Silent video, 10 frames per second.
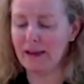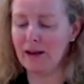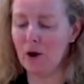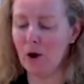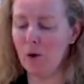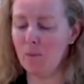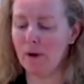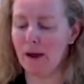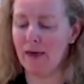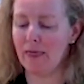in
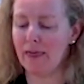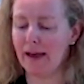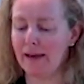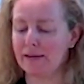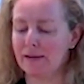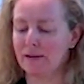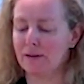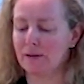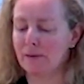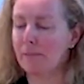hope that
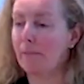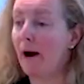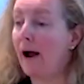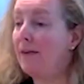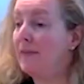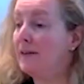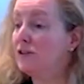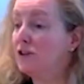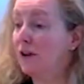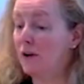by
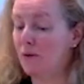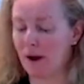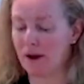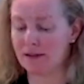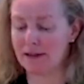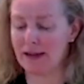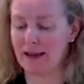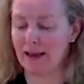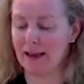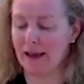this
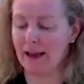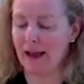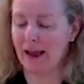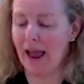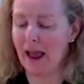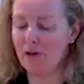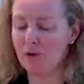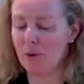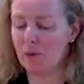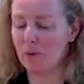generosity,
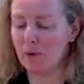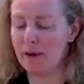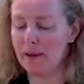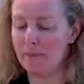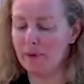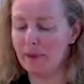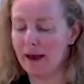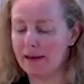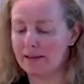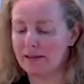everyone will be
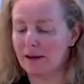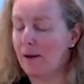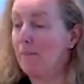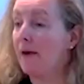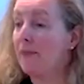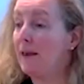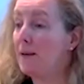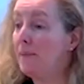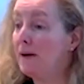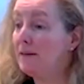blessed by the
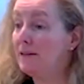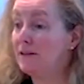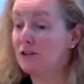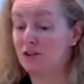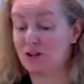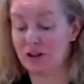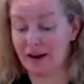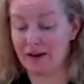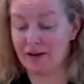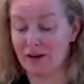abundance
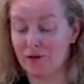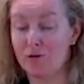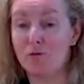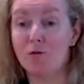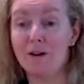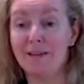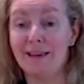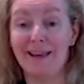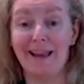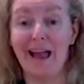shared
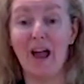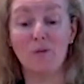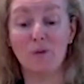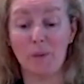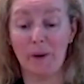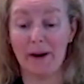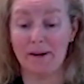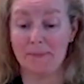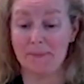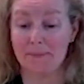freely everywhere.